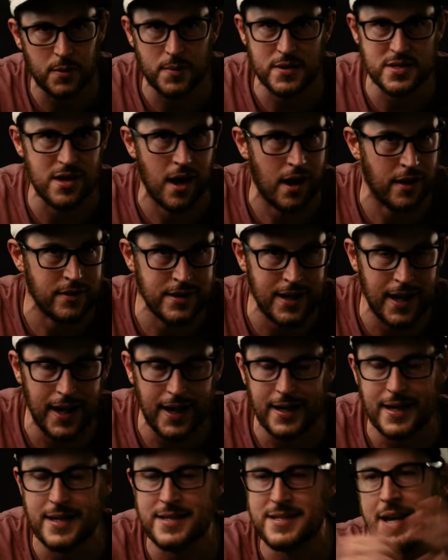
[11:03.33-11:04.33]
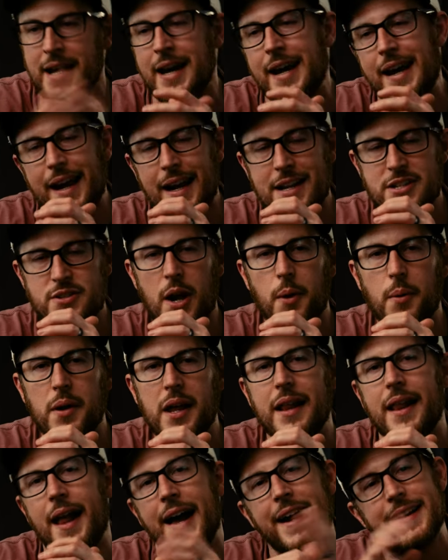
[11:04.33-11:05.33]
like we saw in the 80s. And so I
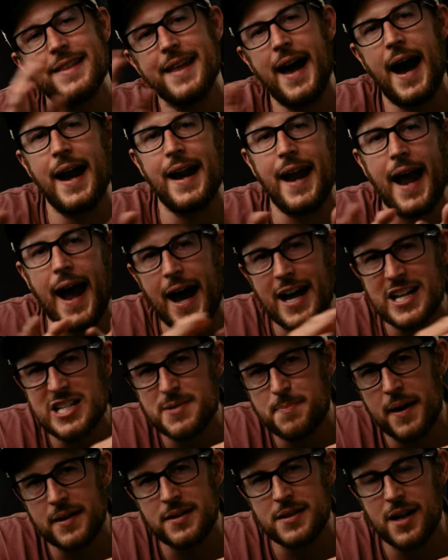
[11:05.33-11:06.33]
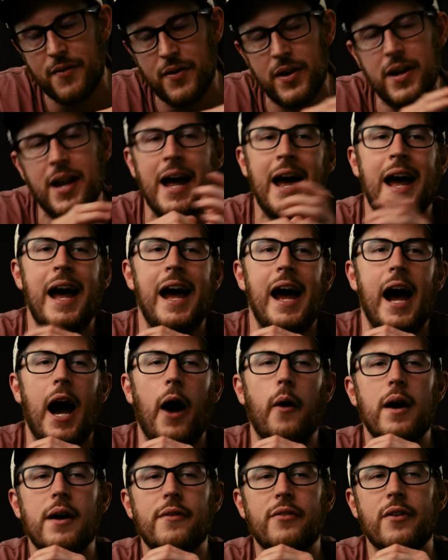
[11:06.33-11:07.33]
really liked that aspect of it.
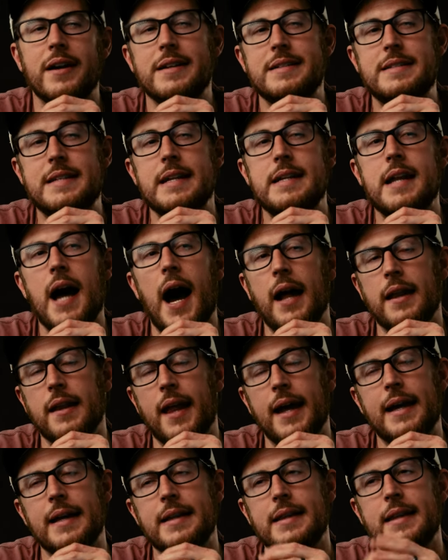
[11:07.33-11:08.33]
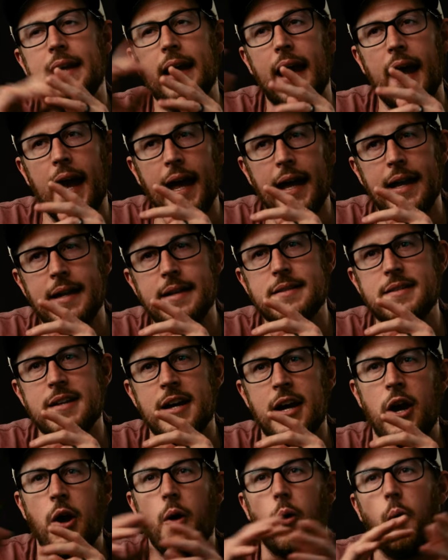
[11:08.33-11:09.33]
However, I did not like at the end
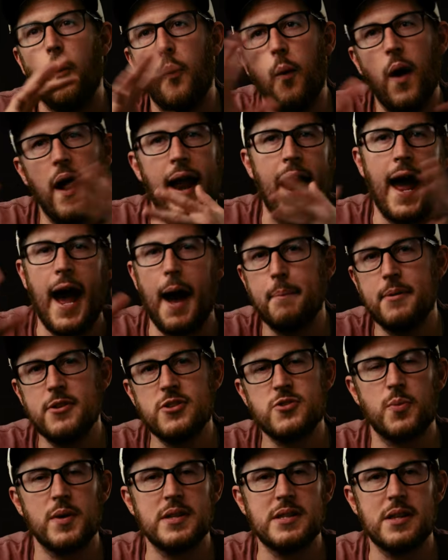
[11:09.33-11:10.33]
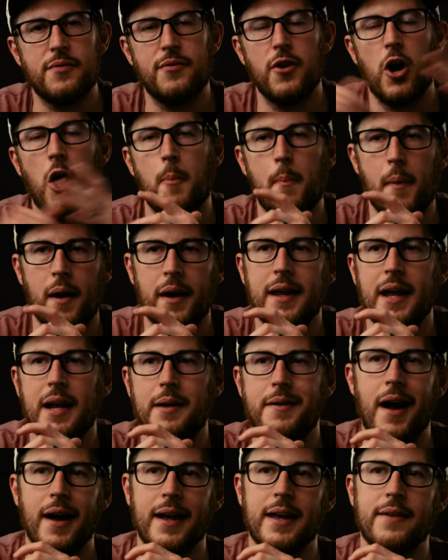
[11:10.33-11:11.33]
what happens with the film. And again,
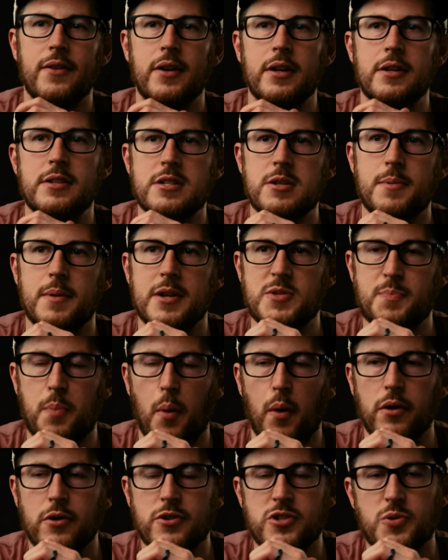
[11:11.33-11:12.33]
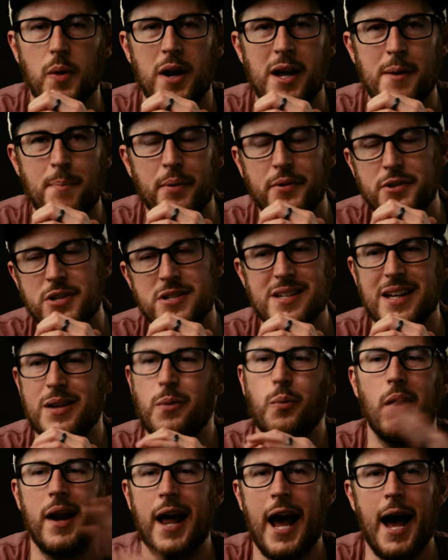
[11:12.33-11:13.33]
I'm not giving too many spoilers away, but just like
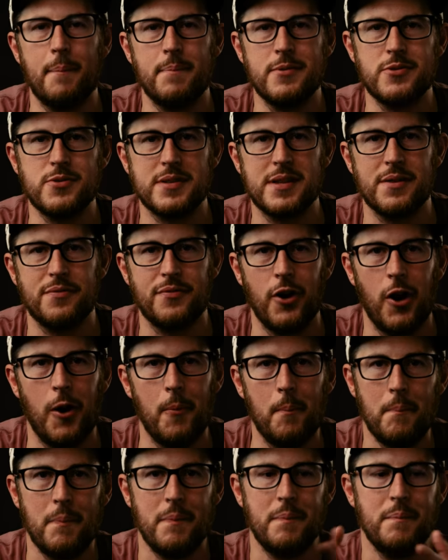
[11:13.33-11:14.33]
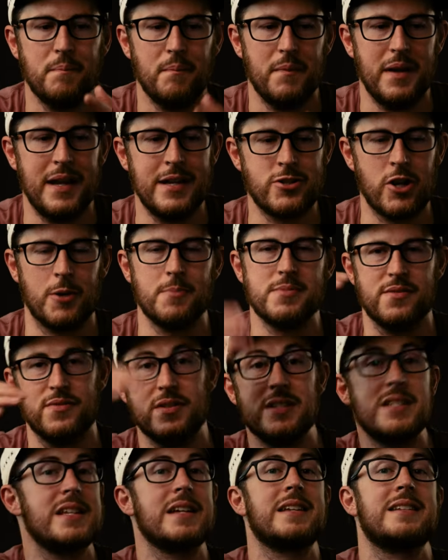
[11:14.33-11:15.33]
what happens with the film in terms of
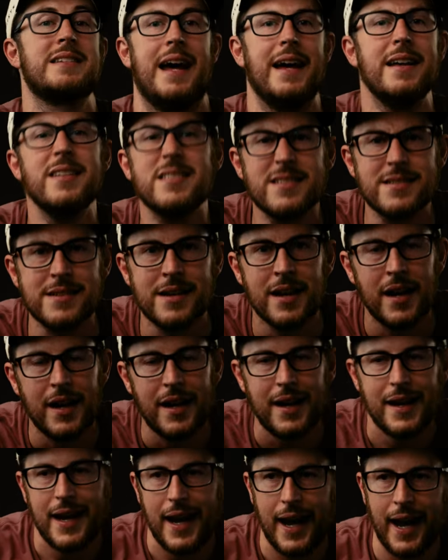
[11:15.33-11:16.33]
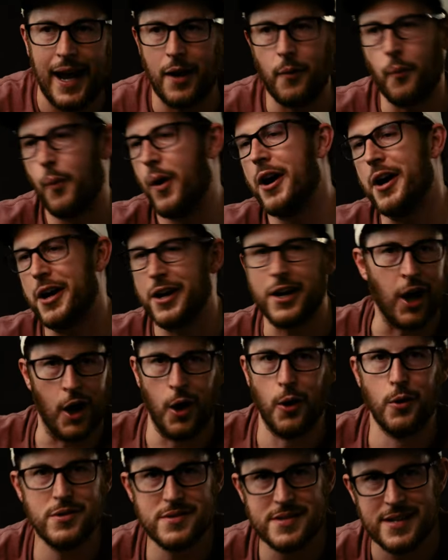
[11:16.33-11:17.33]
its success and where it
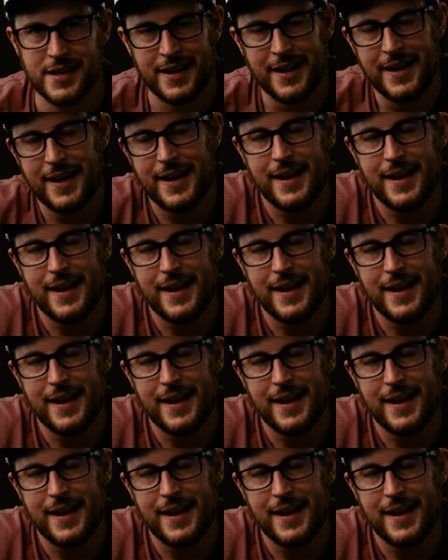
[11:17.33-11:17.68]
goes,